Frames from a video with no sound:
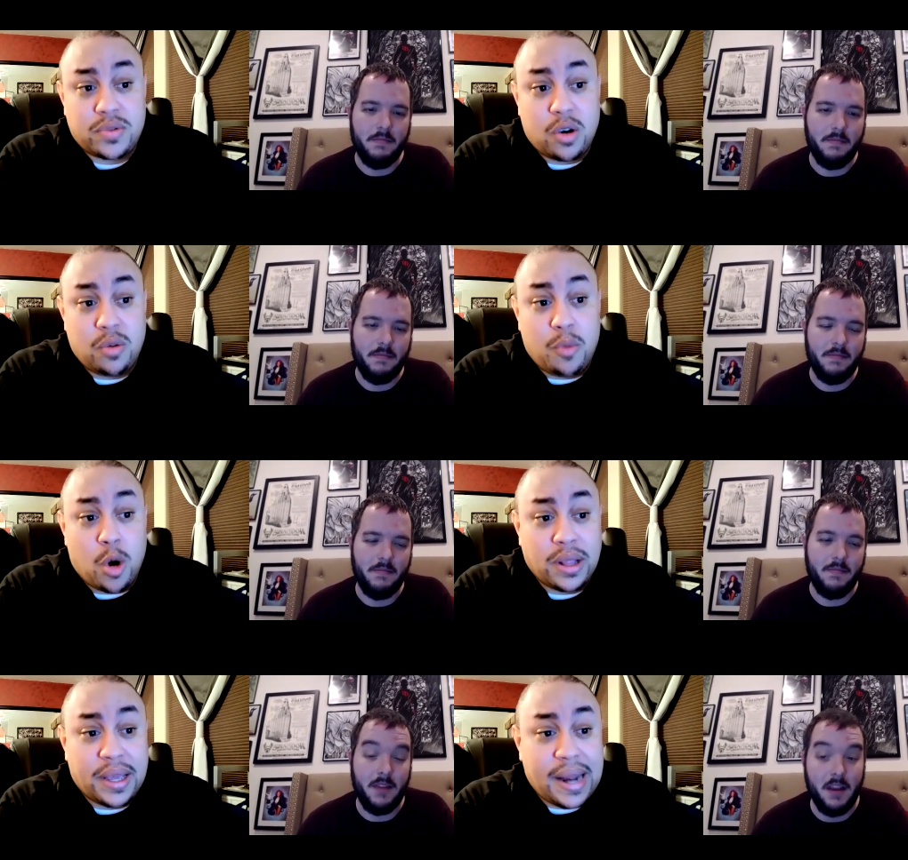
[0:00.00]
Speaker 1: So
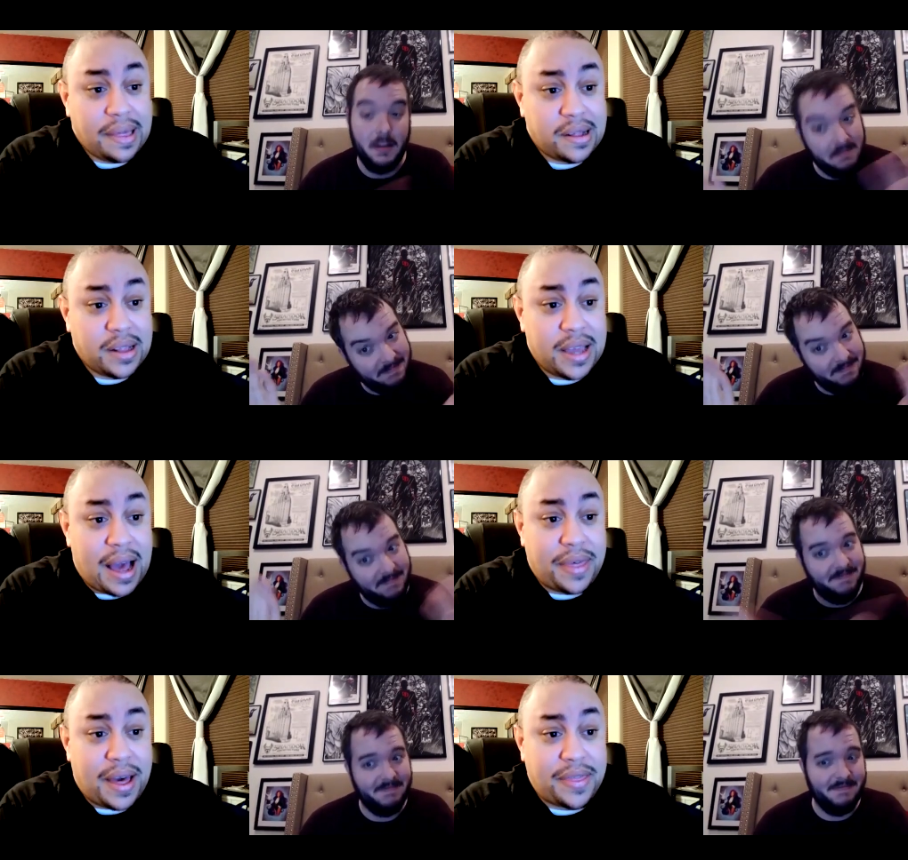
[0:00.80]
morally and ethically,
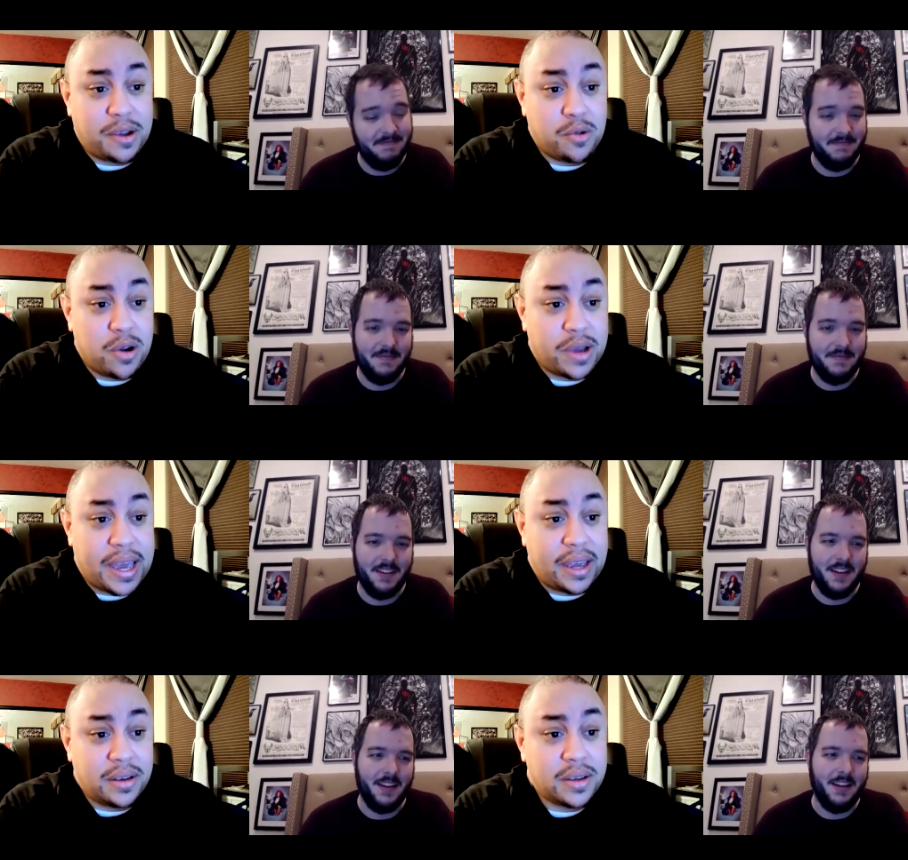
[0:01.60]
I think we're
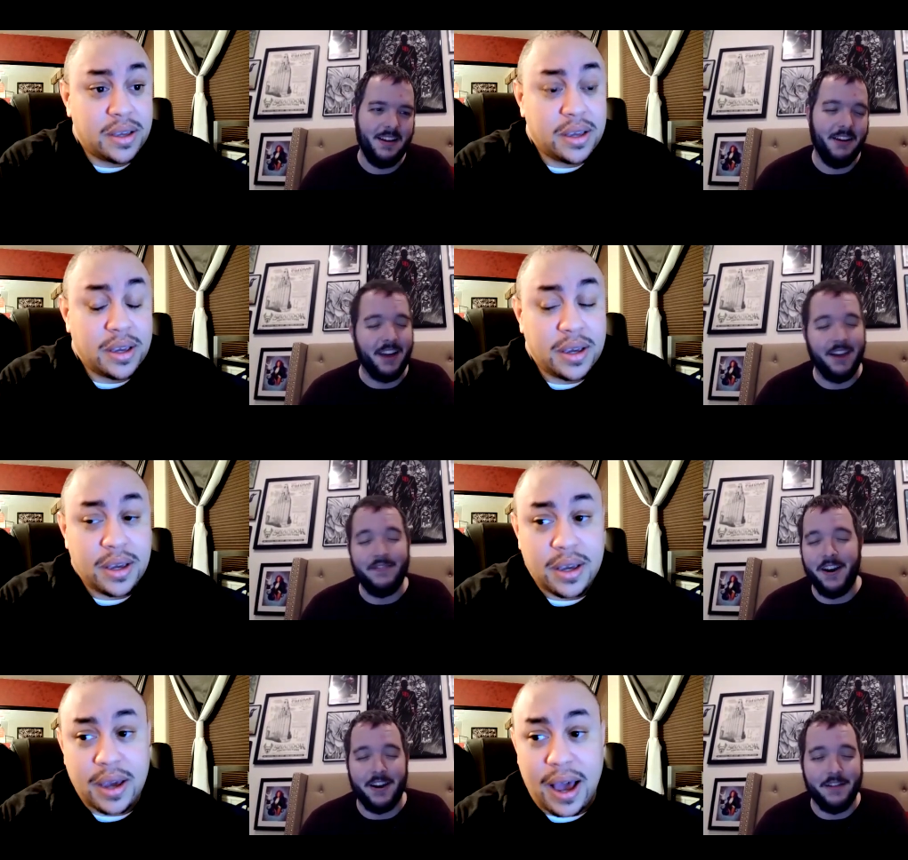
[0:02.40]
okay.
Speaker 2: Okay,
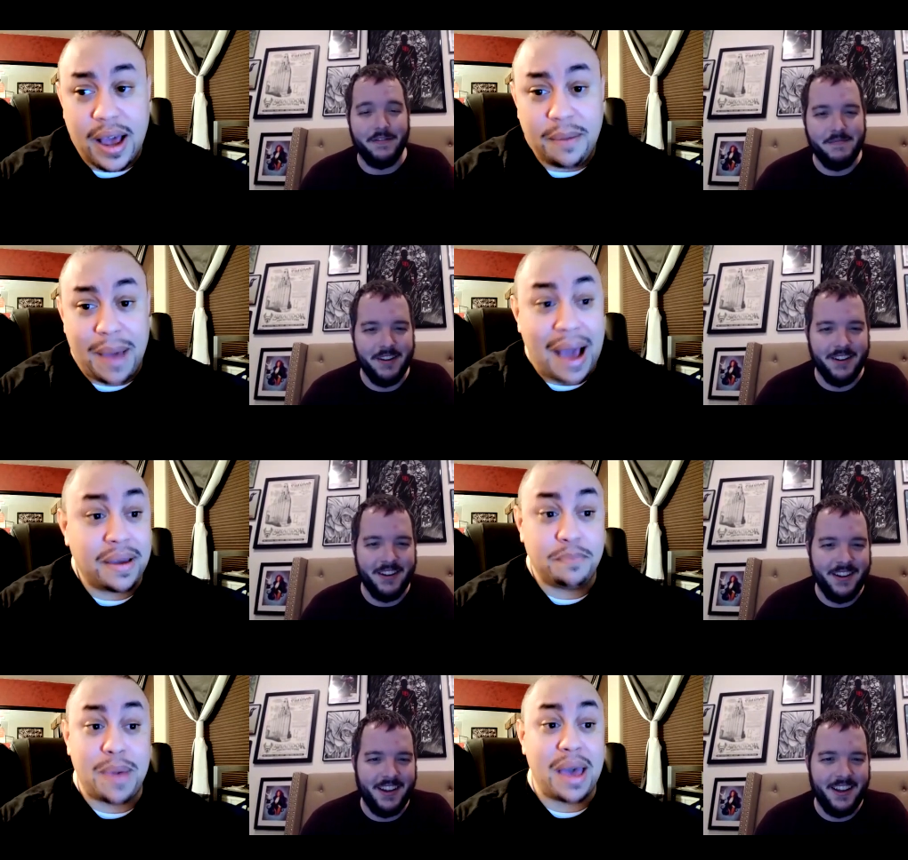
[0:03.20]
fair
Speaker 1: enough.
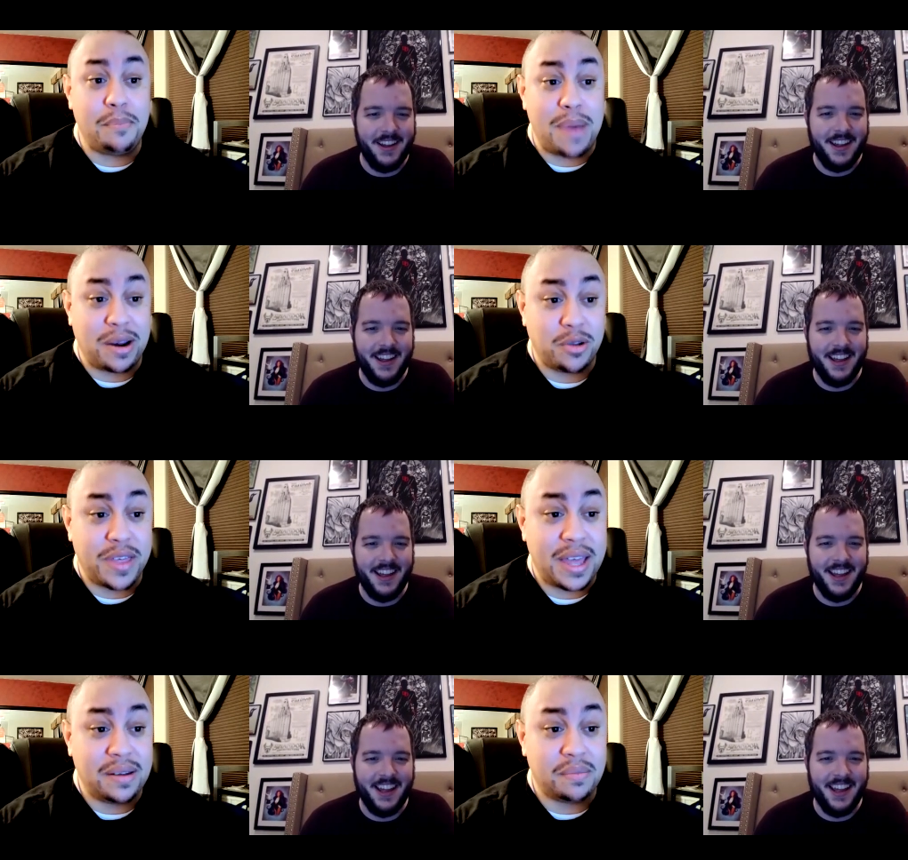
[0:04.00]
I bet better
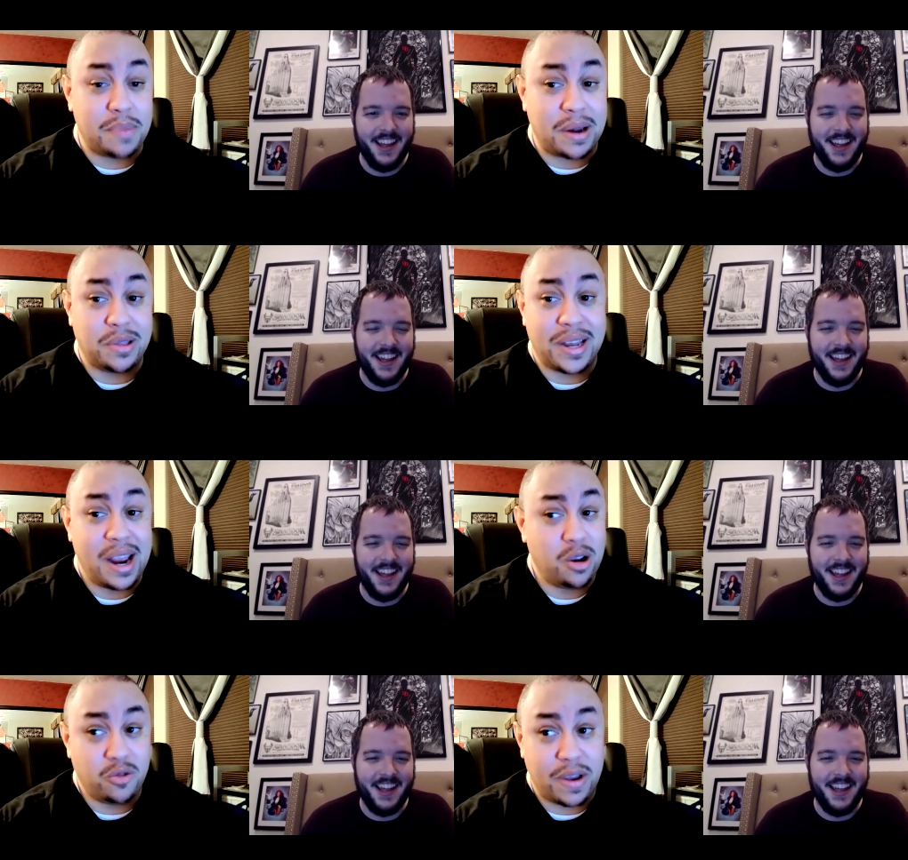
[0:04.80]
than
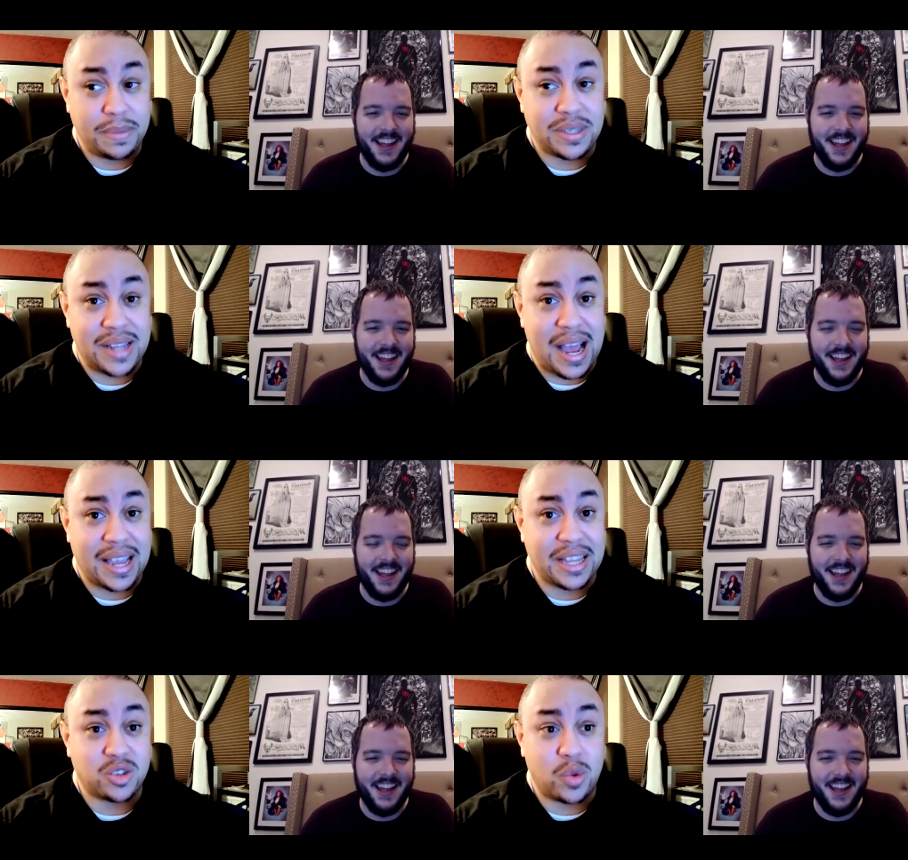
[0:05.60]
Harold Ramis
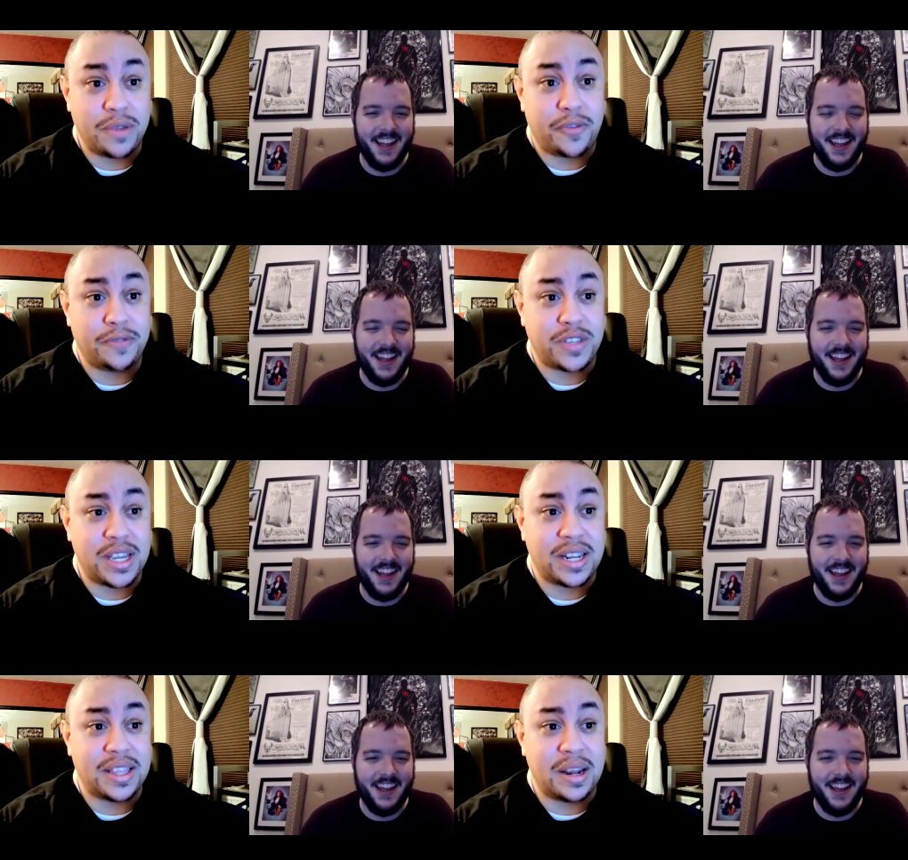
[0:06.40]
dying in
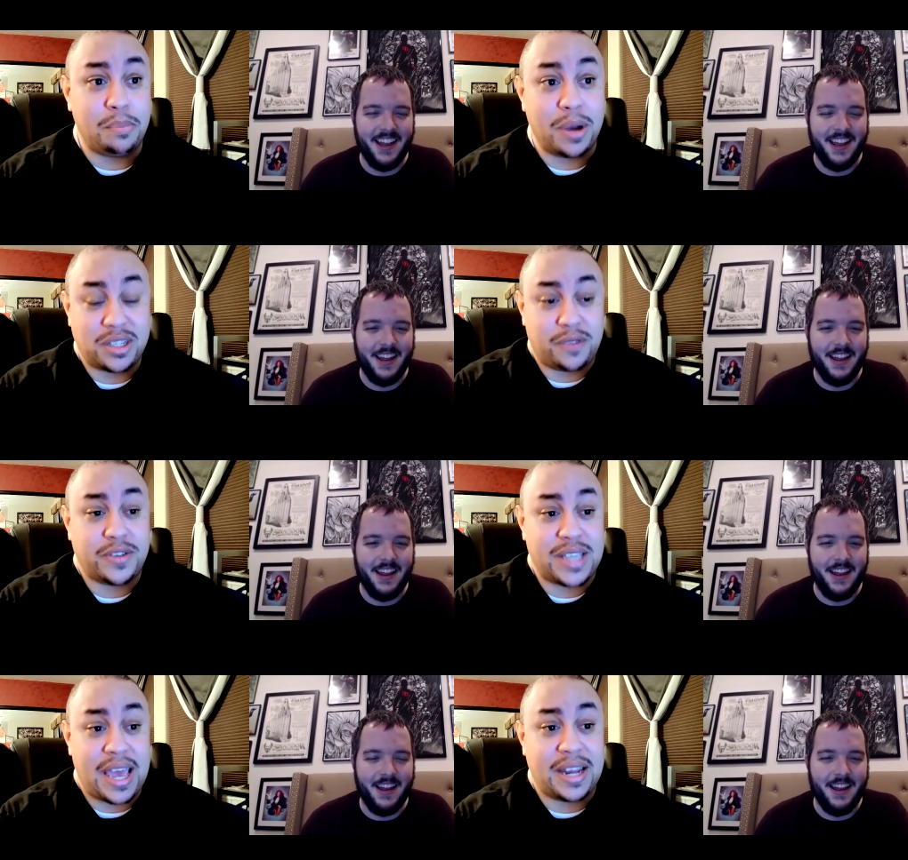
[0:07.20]
2015 and then the bust
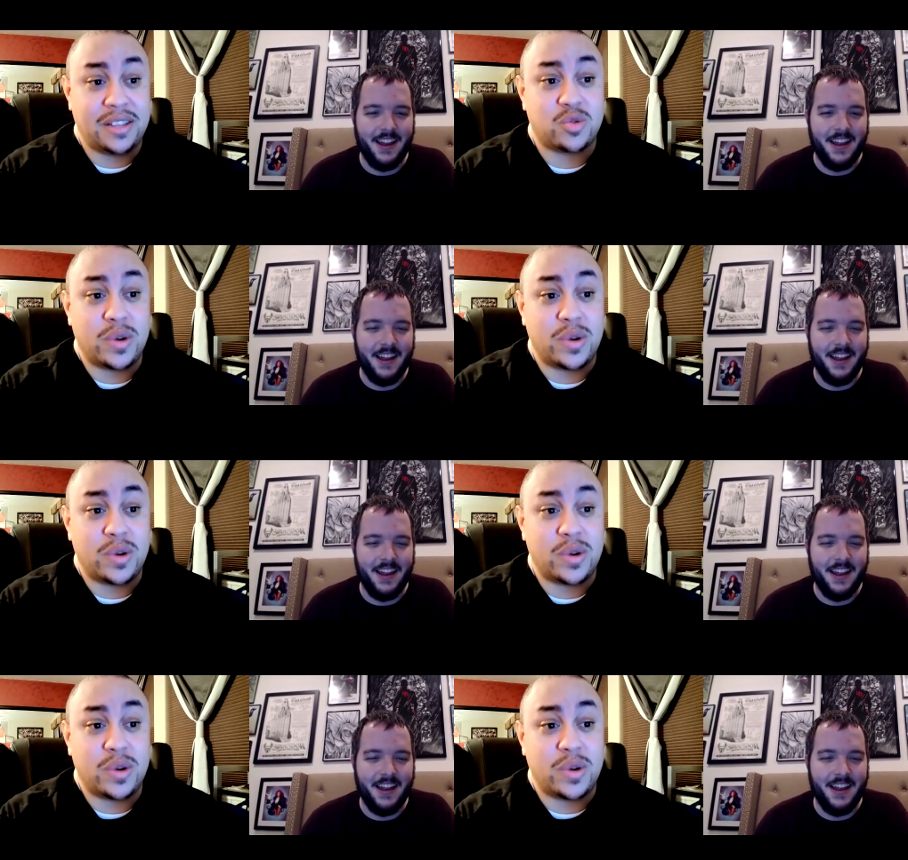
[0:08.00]
of his head in